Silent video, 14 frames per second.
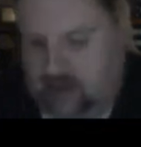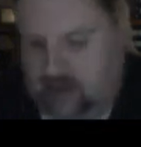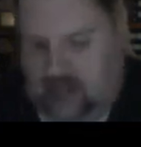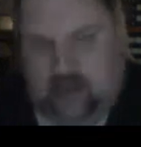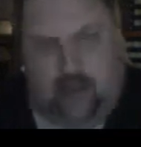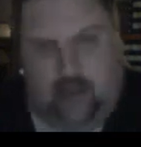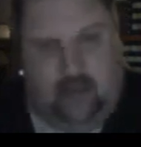
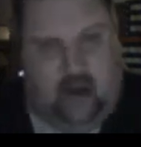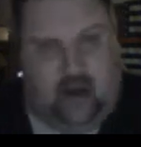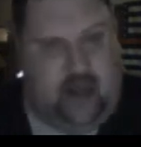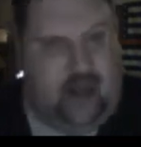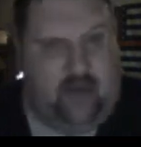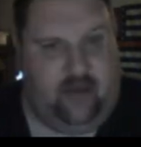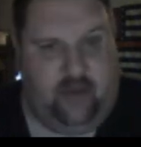You get them
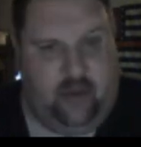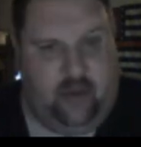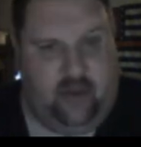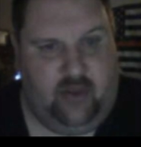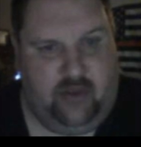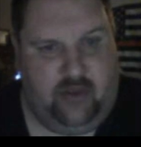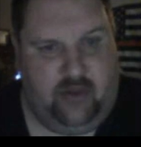right now if you
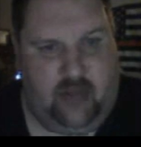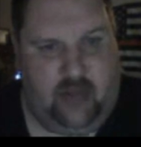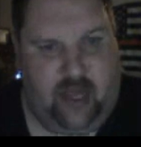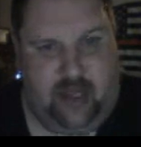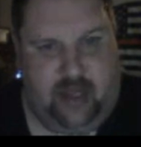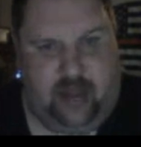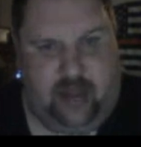want to
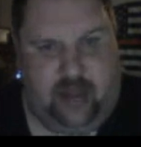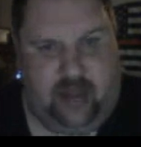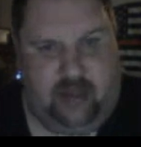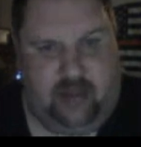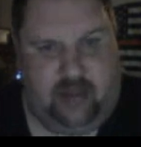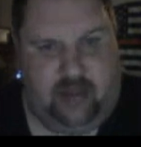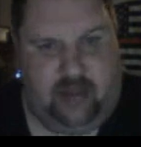at
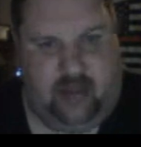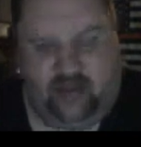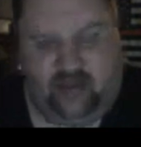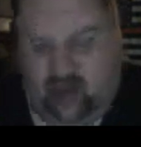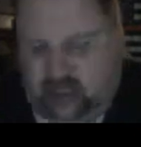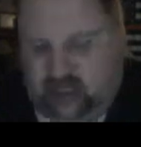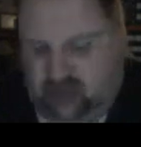most of your
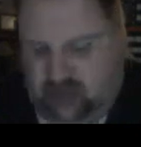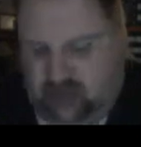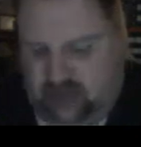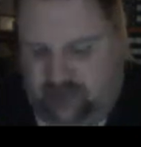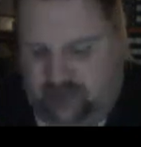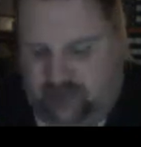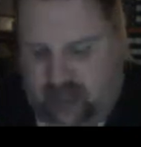electronic
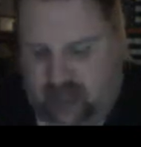stores.